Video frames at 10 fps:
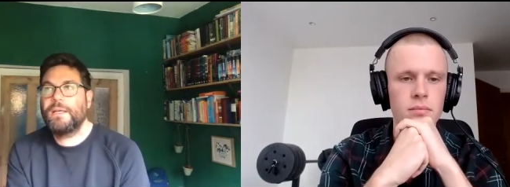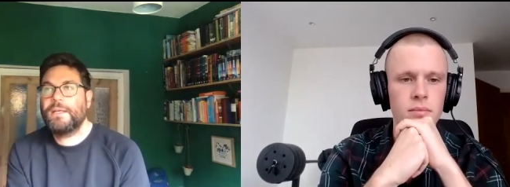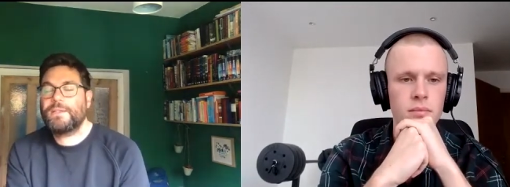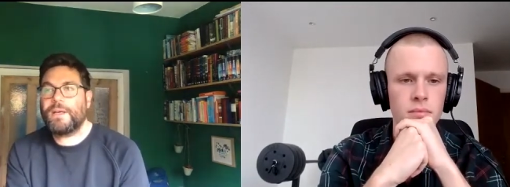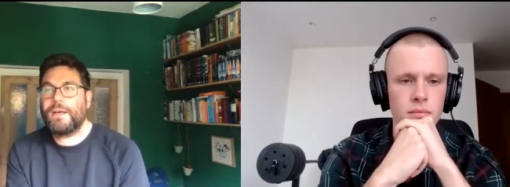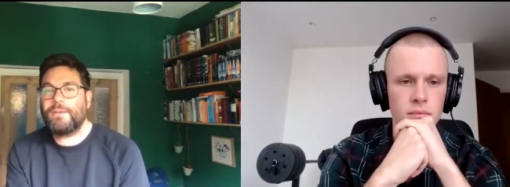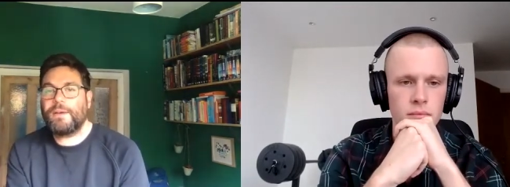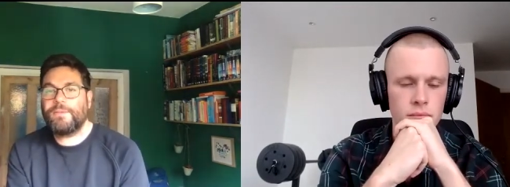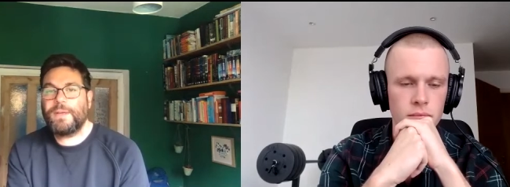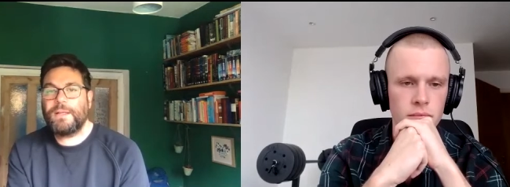Speaker 1: So I, I
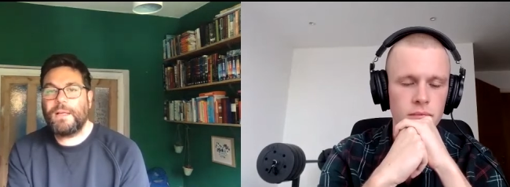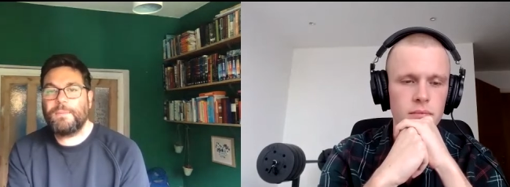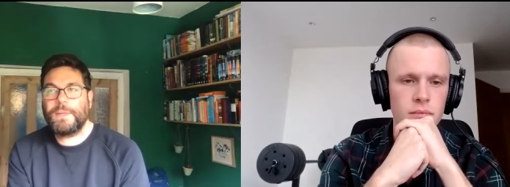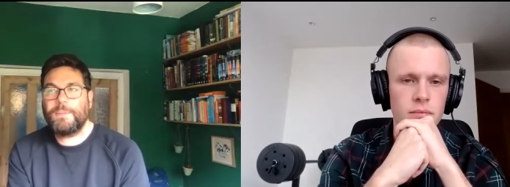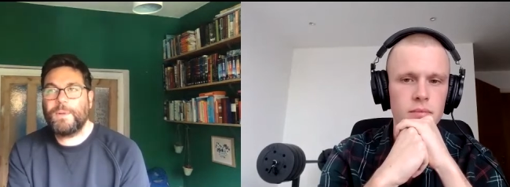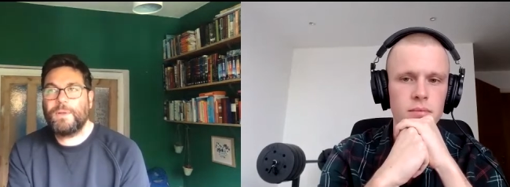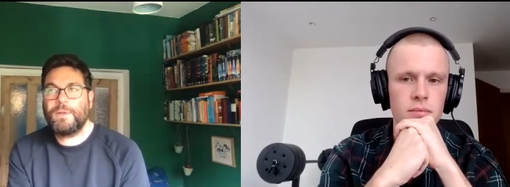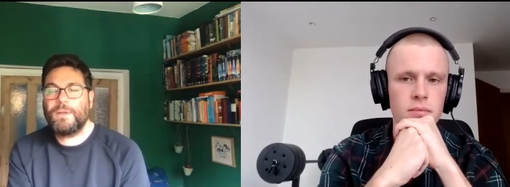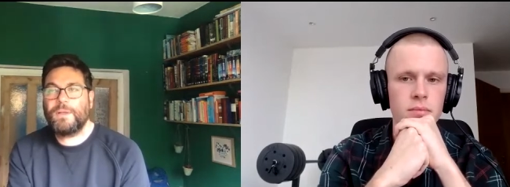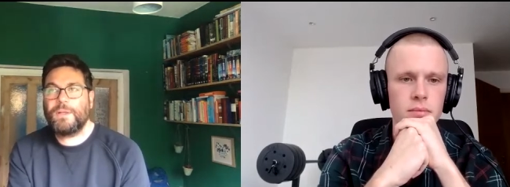feel like people
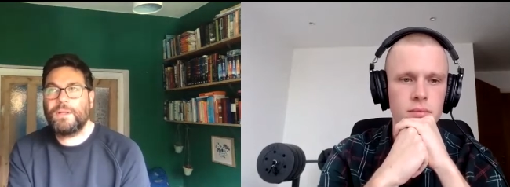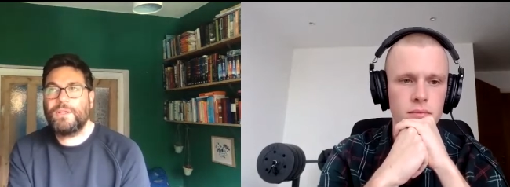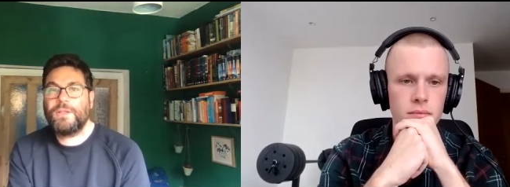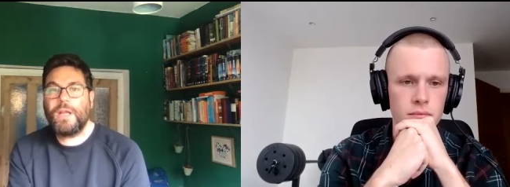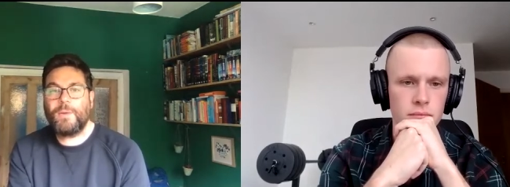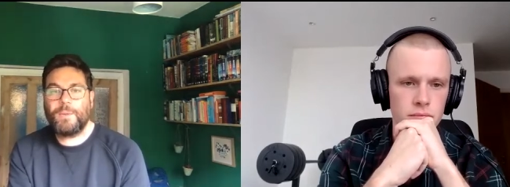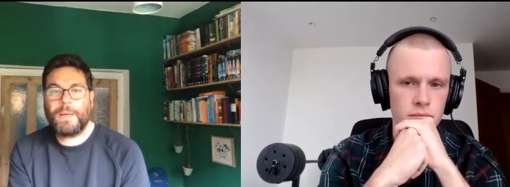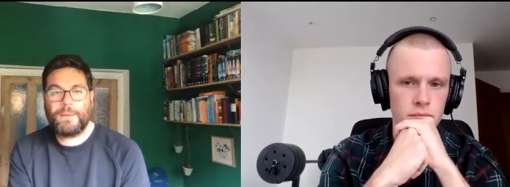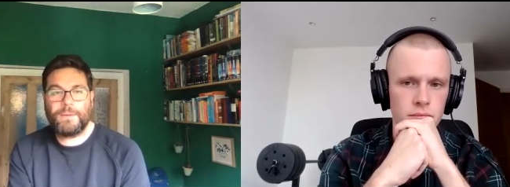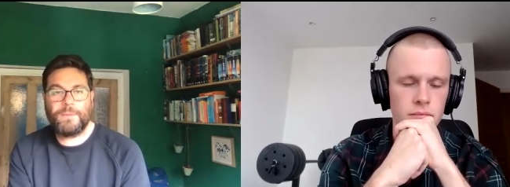know
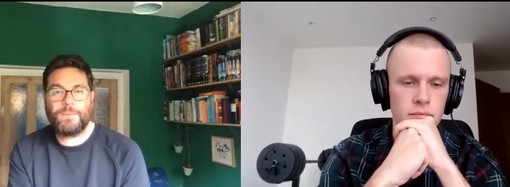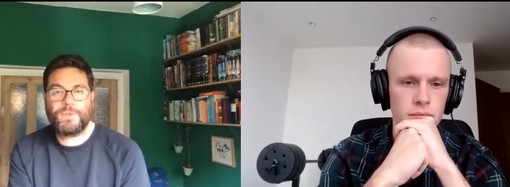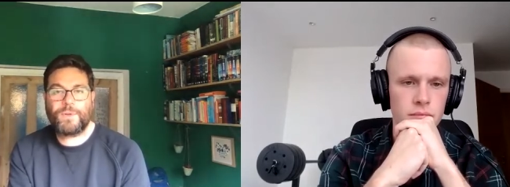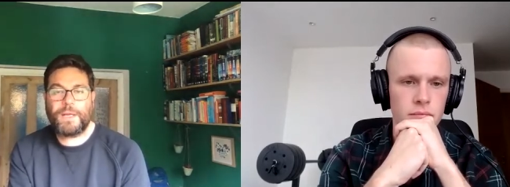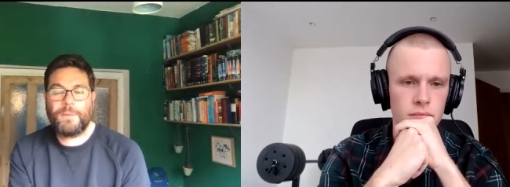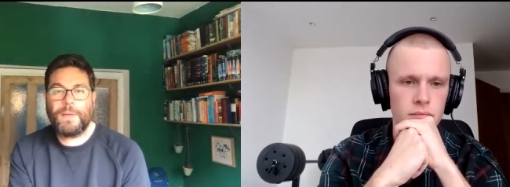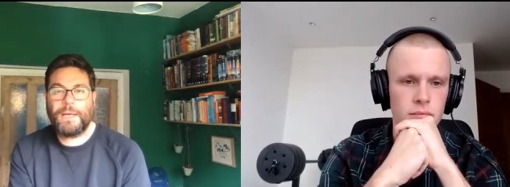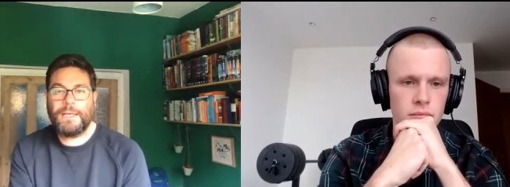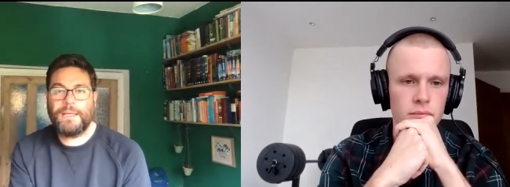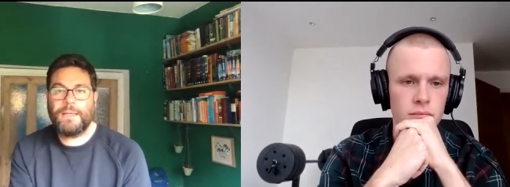about them straight
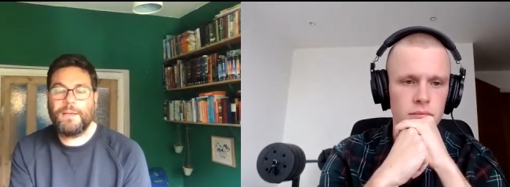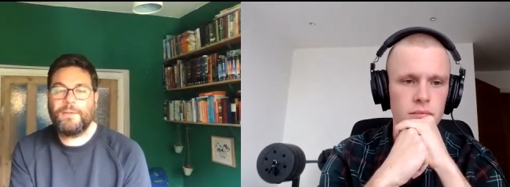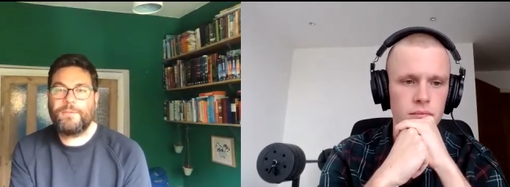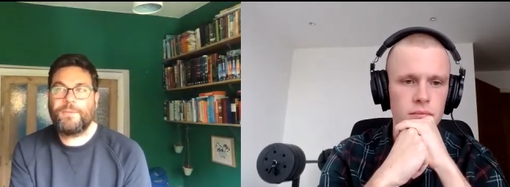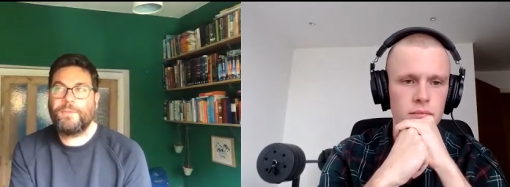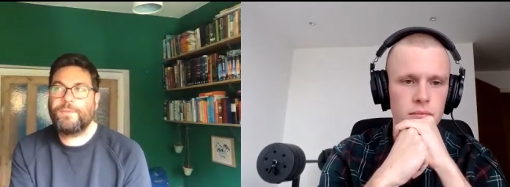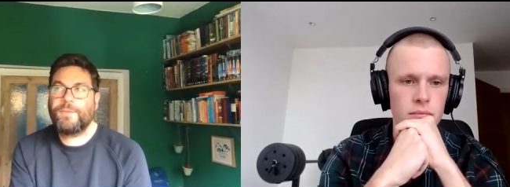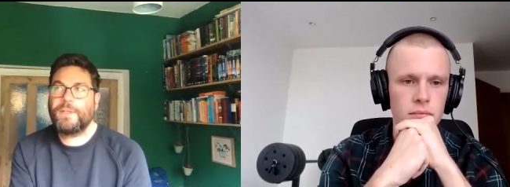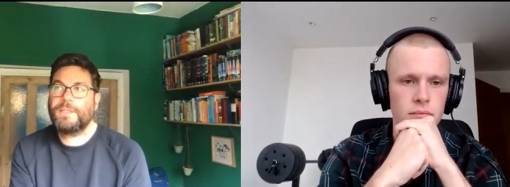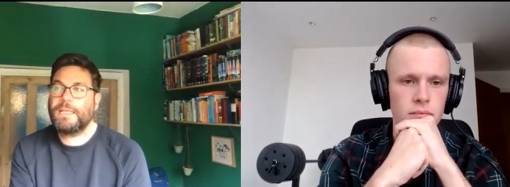away. Uh, for
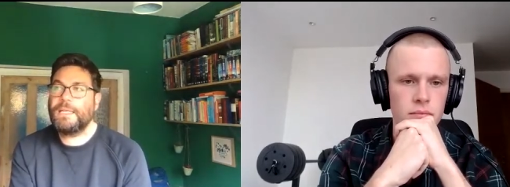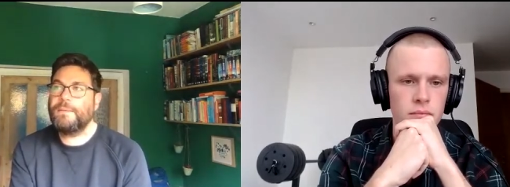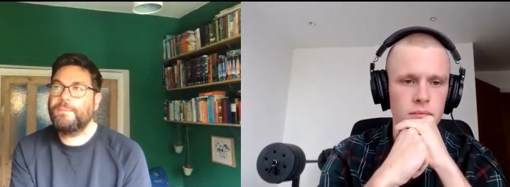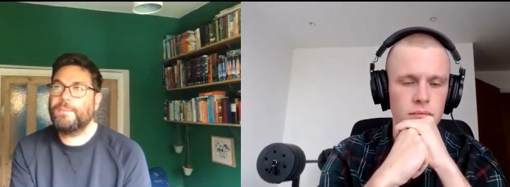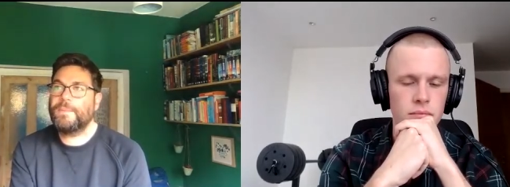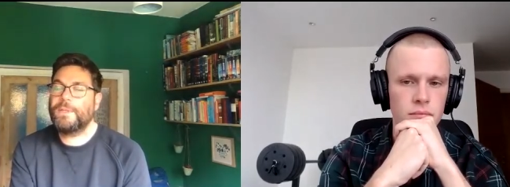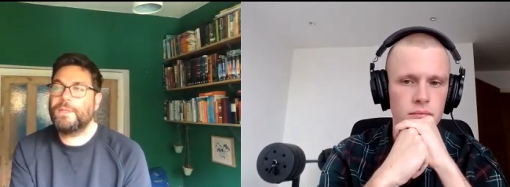the team